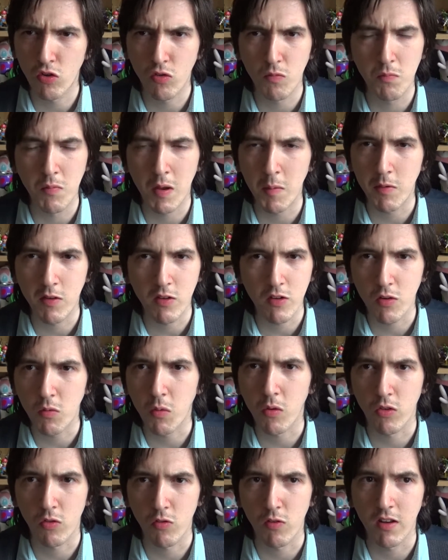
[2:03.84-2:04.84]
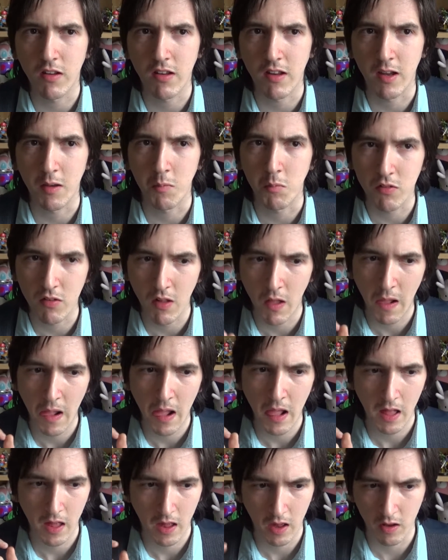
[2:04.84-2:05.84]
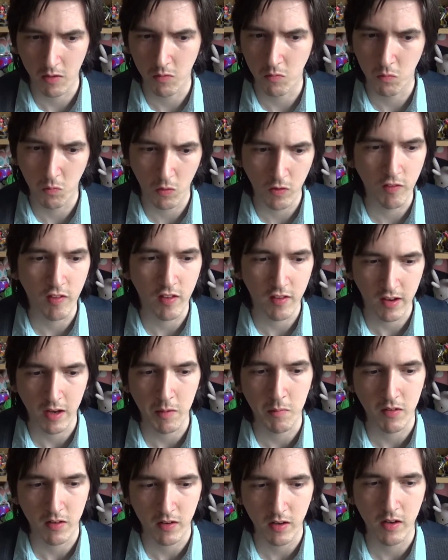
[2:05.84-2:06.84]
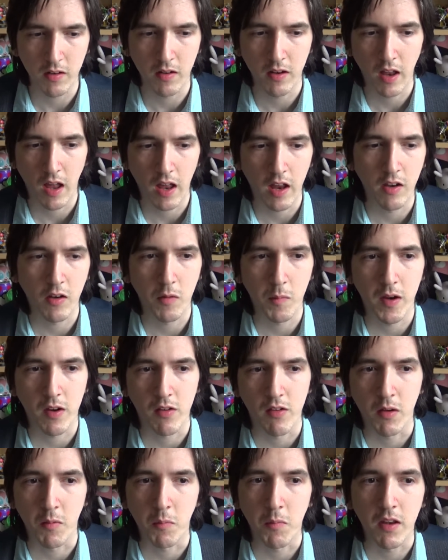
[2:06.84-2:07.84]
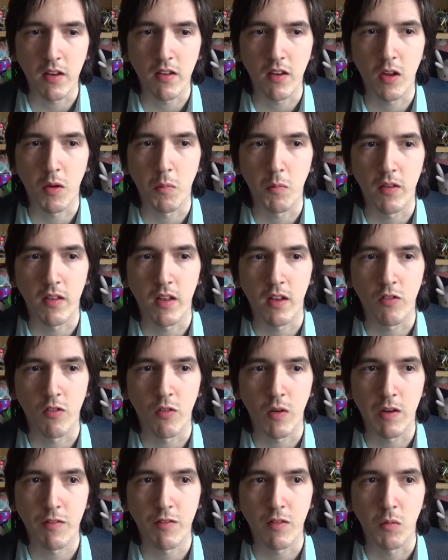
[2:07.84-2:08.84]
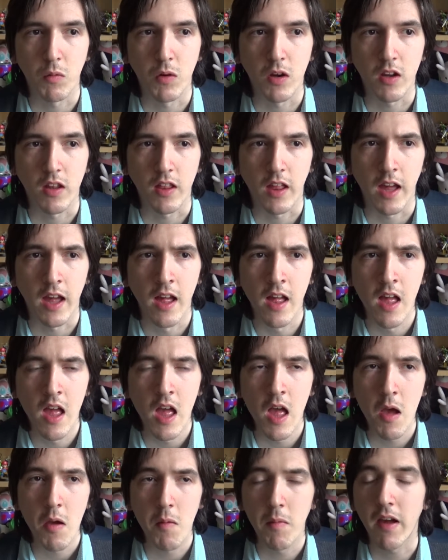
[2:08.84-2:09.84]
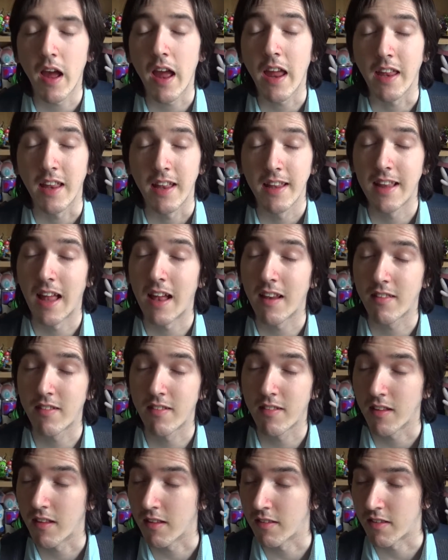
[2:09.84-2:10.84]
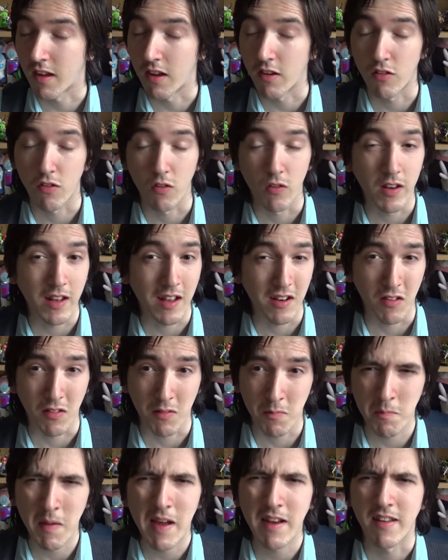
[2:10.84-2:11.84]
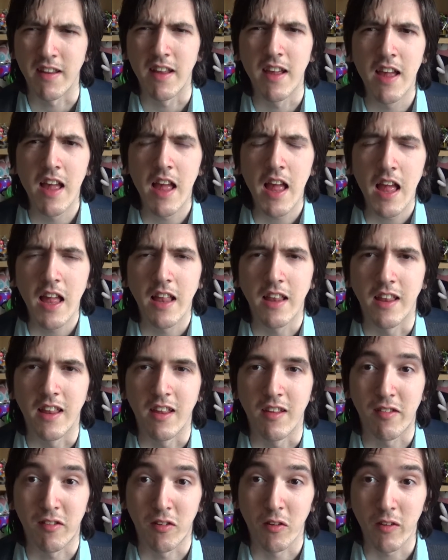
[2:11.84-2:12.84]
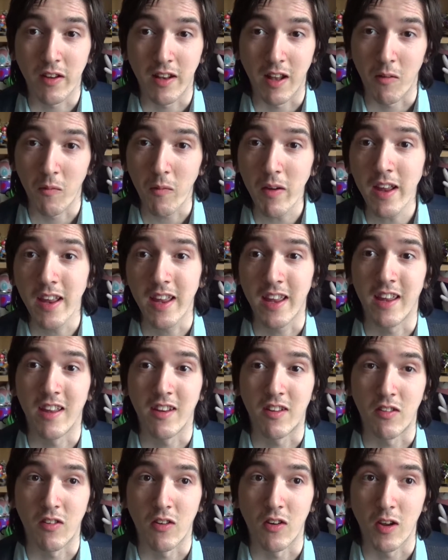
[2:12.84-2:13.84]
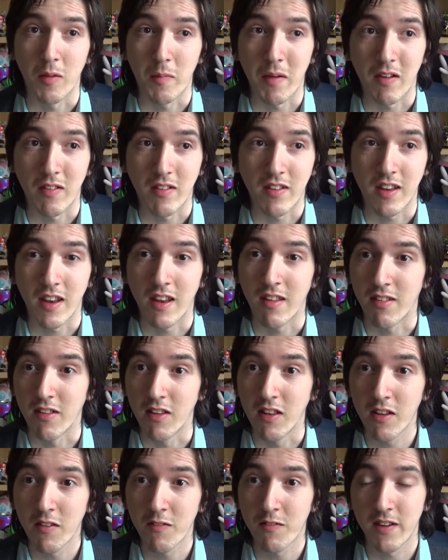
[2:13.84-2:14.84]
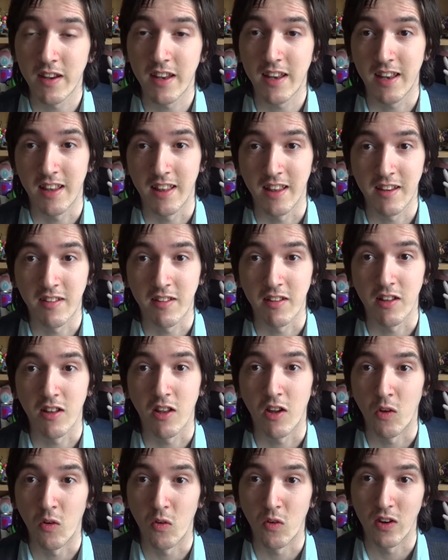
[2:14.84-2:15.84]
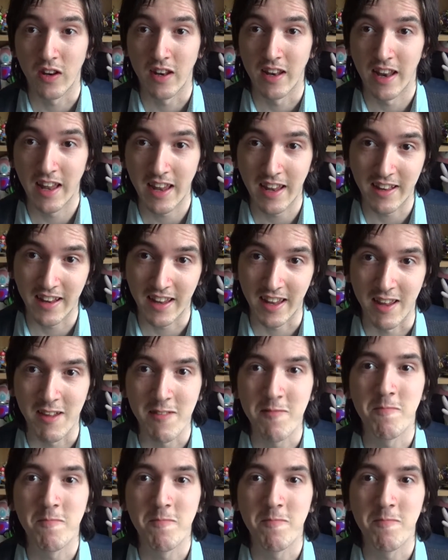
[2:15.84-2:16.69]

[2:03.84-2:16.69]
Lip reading: maybe 2 or 3 times, and one of the times I did end up actually meeting up with Andrew after work there. Well, hey, that's a side story, that doesn't matter. The story that we're here to talk about is a lovely little old lady.